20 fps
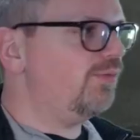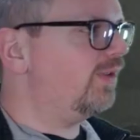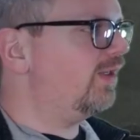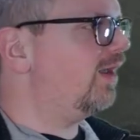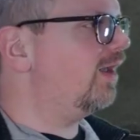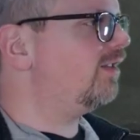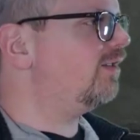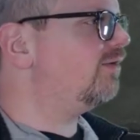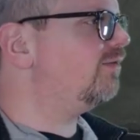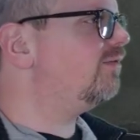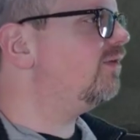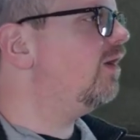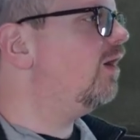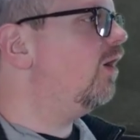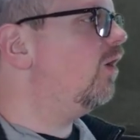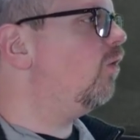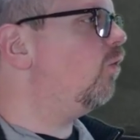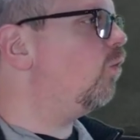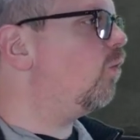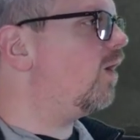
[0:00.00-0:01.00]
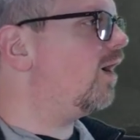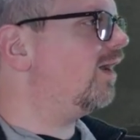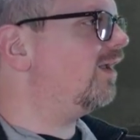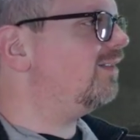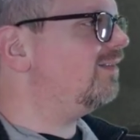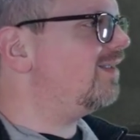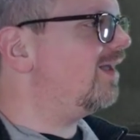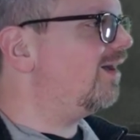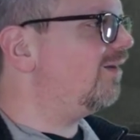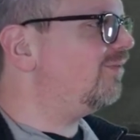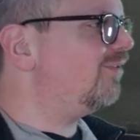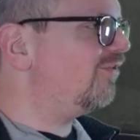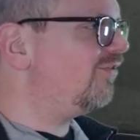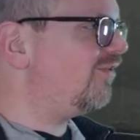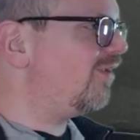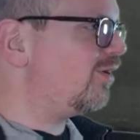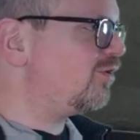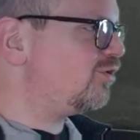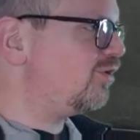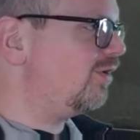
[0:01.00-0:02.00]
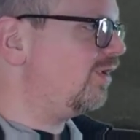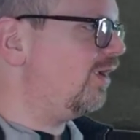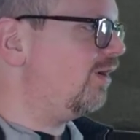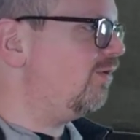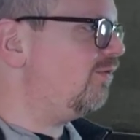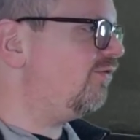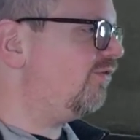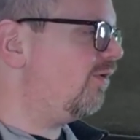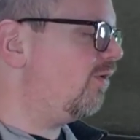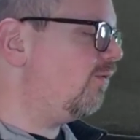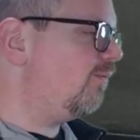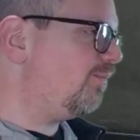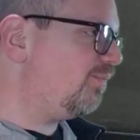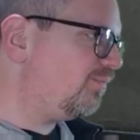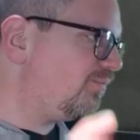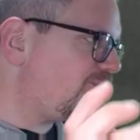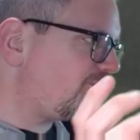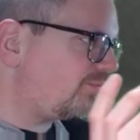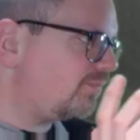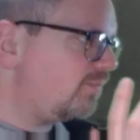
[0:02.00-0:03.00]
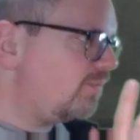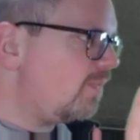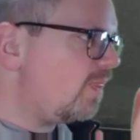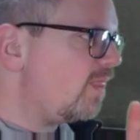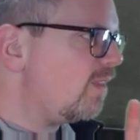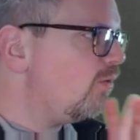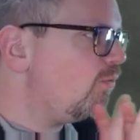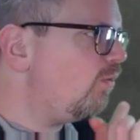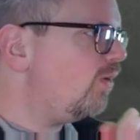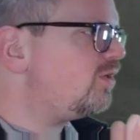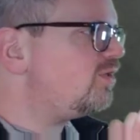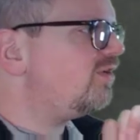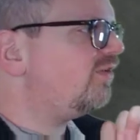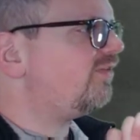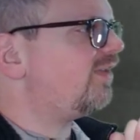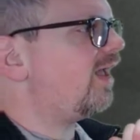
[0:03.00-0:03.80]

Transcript: we kind of wind down the session here. So Rich is